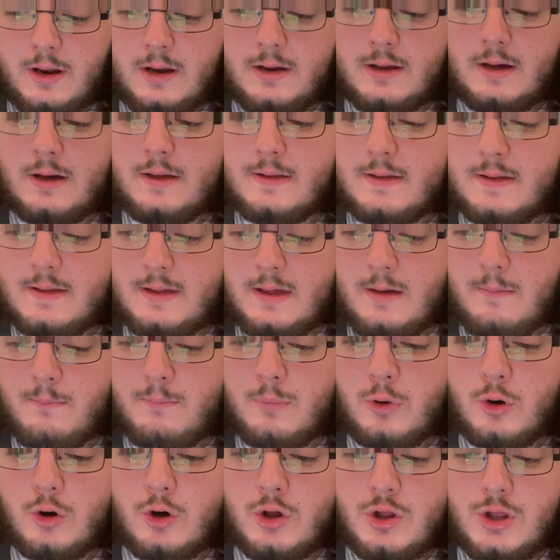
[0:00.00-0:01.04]
it does is it
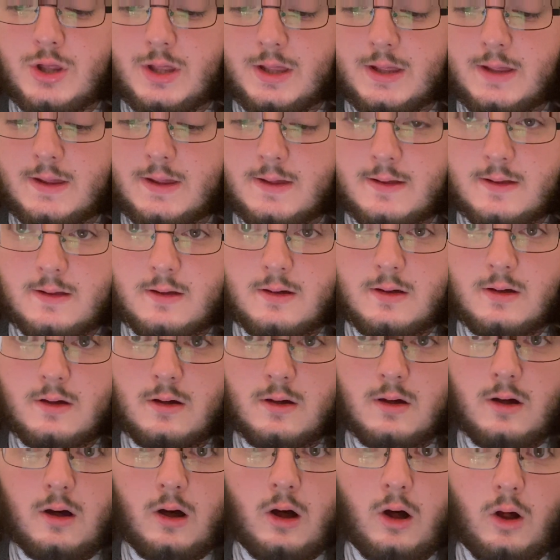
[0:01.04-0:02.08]
pushes
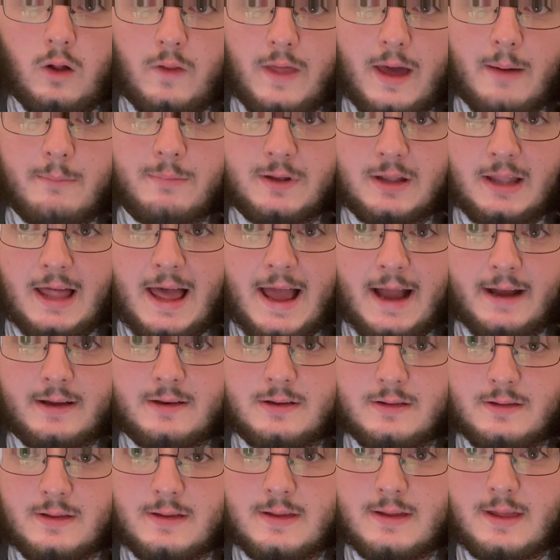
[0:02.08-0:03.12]
all that plaque
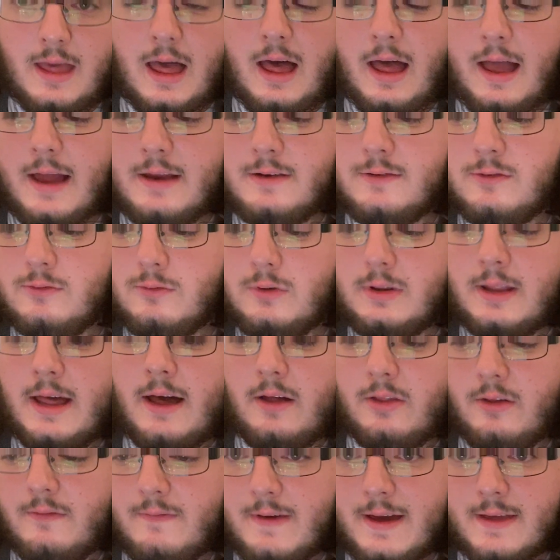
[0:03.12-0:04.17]
to the side to
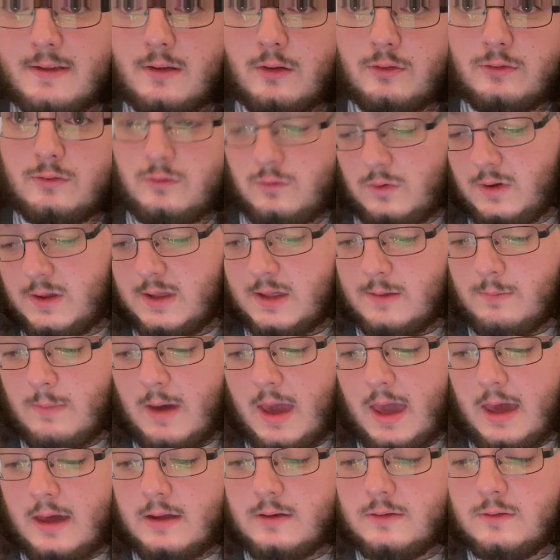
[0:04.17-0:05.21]
allow the vessel to
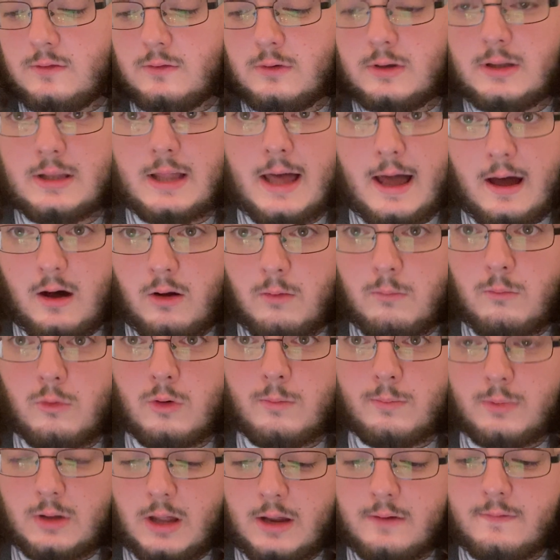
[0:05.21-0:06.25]
expand, to allow more
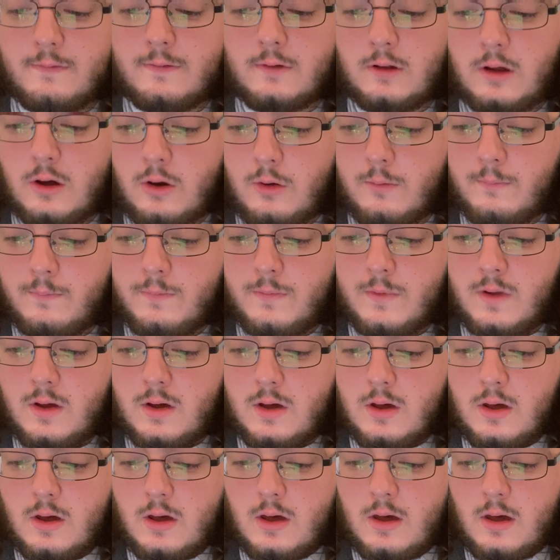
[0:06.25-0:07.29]
blood flow.
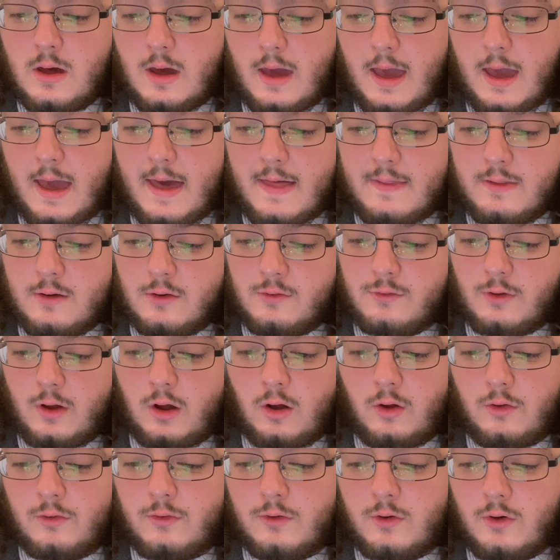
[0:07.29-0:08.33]
And there's
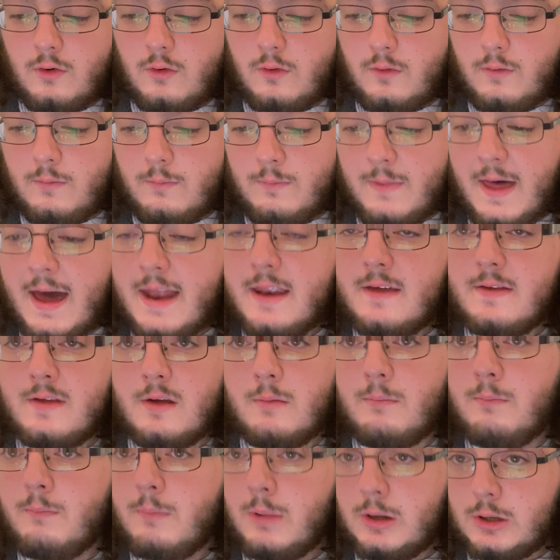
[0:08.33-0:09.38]
also, that is
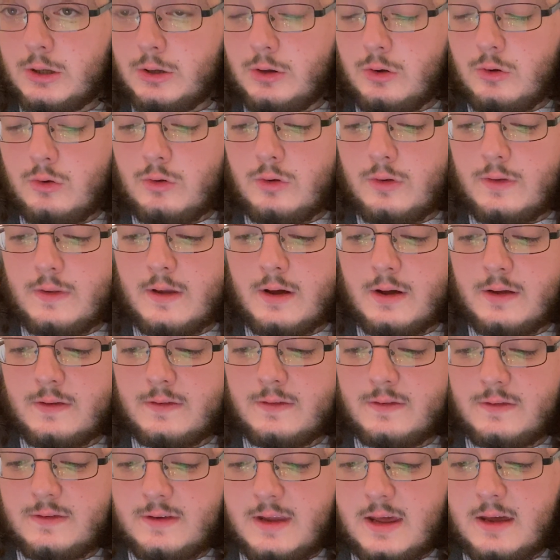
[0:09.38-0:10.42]
a balloon. The
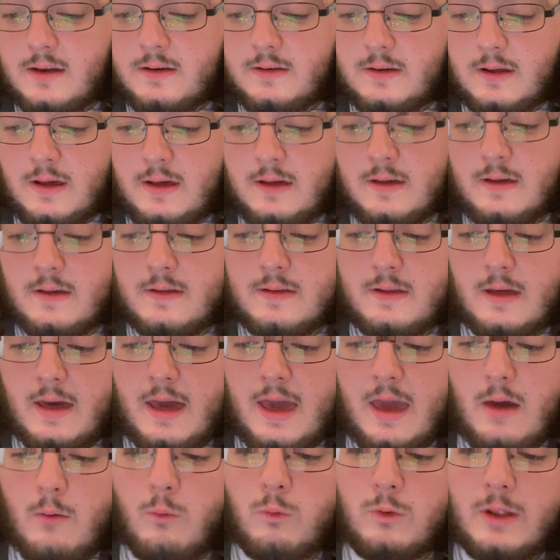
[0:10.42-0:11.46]
stent is
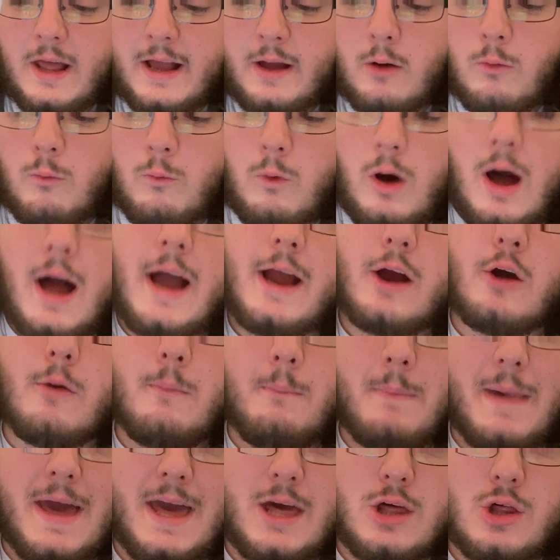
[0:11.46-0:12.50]
like a wire
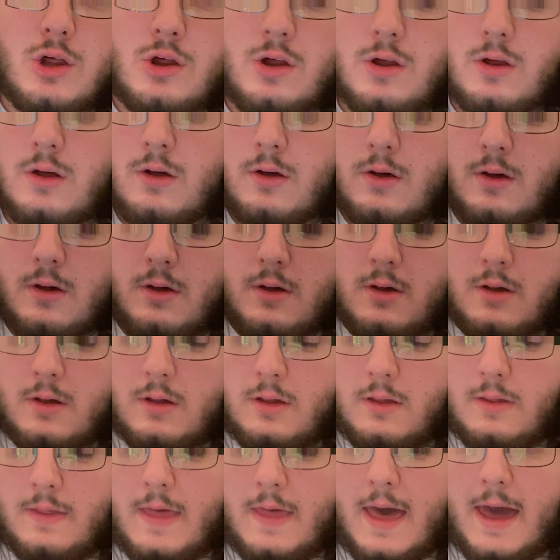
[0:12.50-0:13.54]
mesh
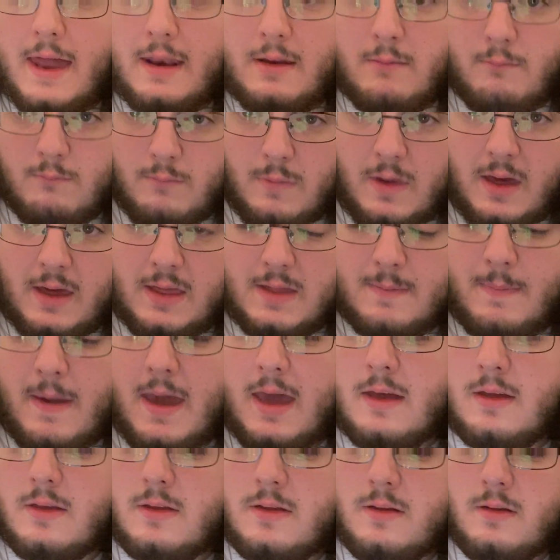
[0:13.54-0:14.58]
that
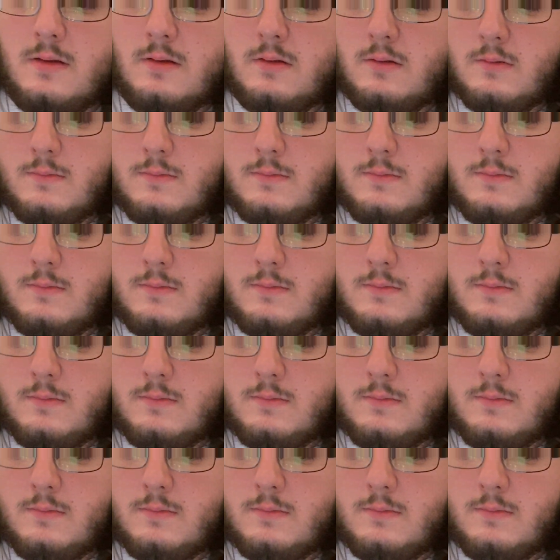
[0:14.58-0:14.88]
expands.